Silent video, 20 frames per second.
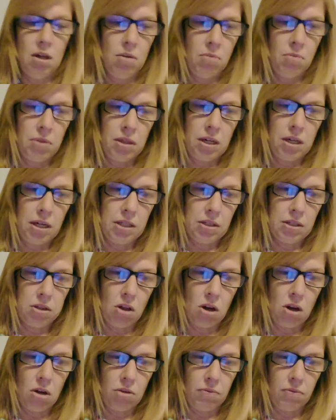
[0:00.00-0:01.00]
with the nice
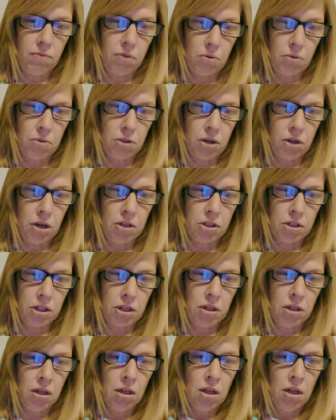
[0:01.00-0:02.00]
long phone
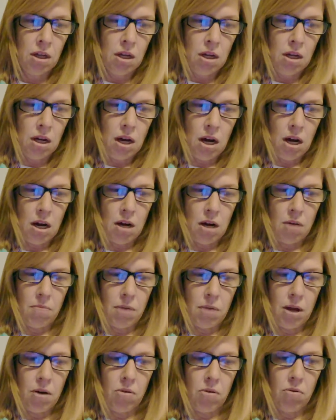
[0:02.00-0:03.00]
charger.
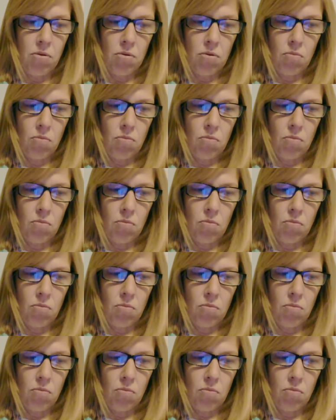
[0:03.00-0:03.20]
And